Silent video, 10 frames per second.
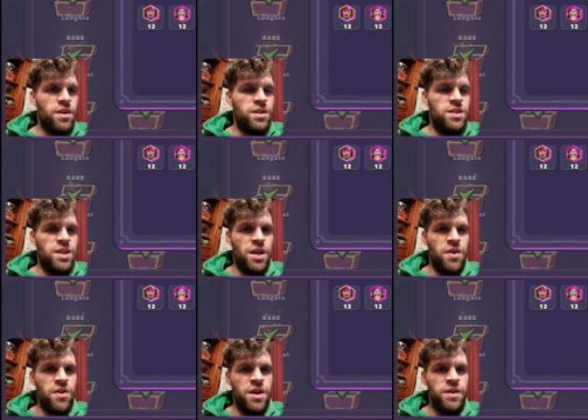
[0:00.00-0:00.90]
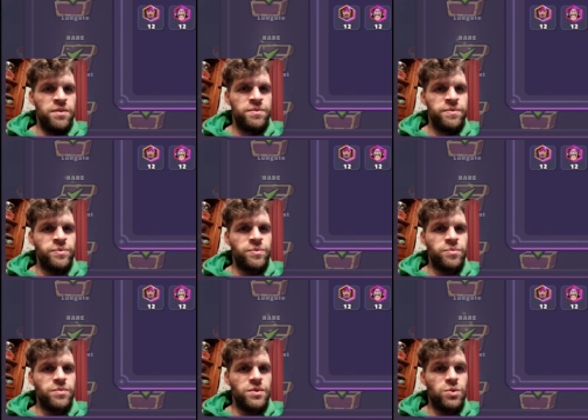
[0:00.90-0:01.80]
Cherry,
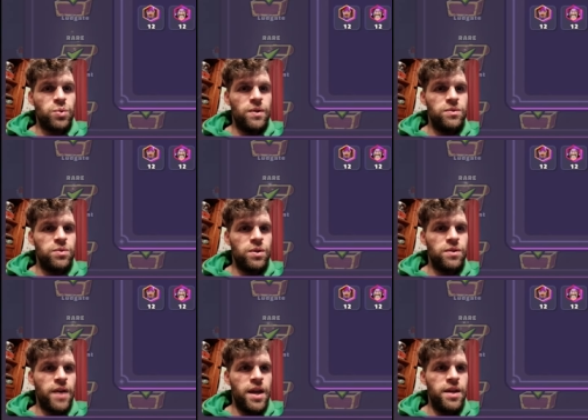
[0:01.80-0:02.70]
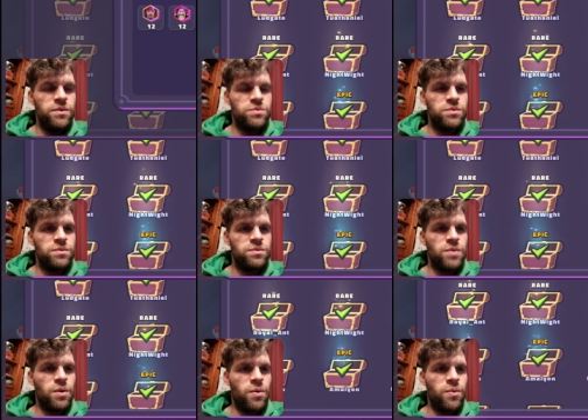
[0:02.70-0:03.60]
12, 12, 8, mm,
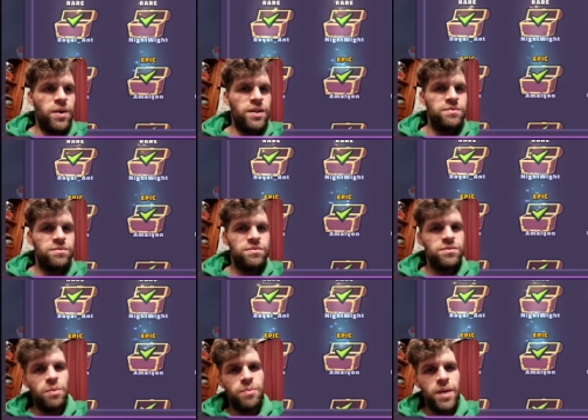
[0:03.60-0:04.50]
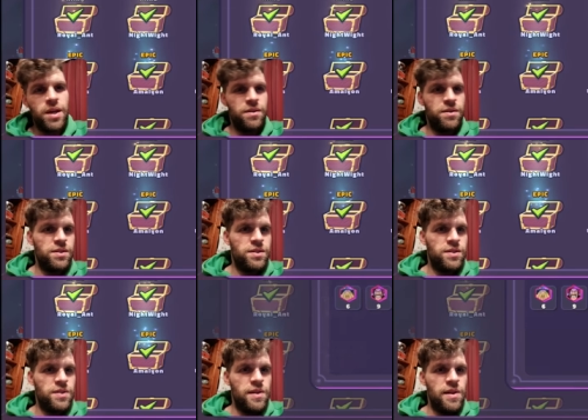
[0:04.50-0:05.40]
1 1. Not bad.
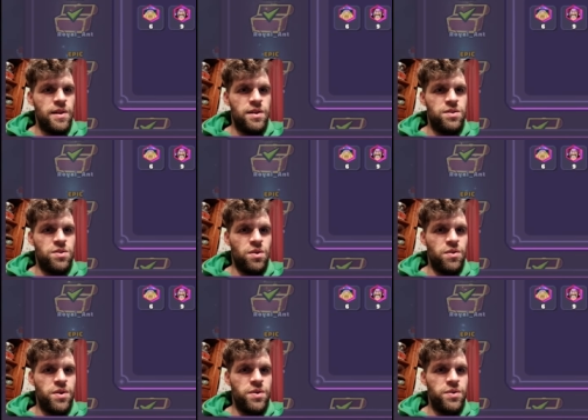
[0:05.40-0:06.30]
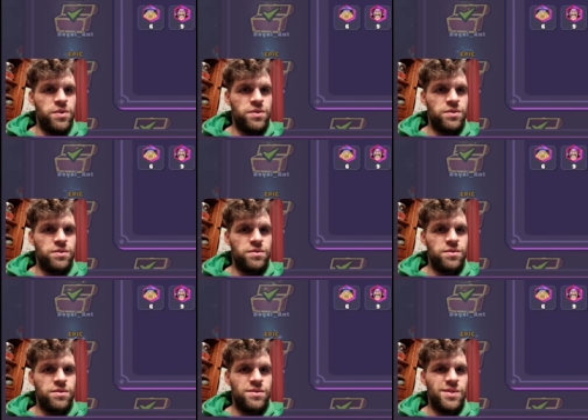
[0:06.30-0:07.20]
Zorro,
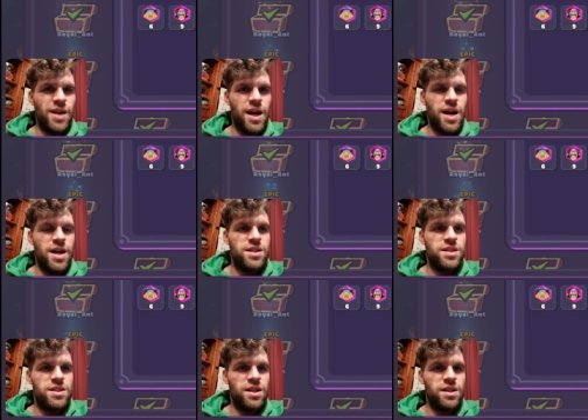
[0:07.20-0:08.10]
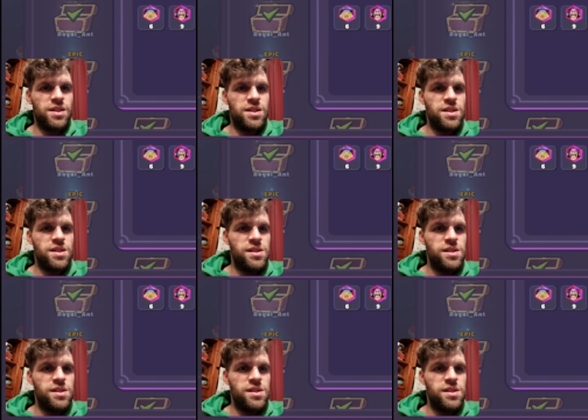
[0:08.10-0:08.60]
Harsh six.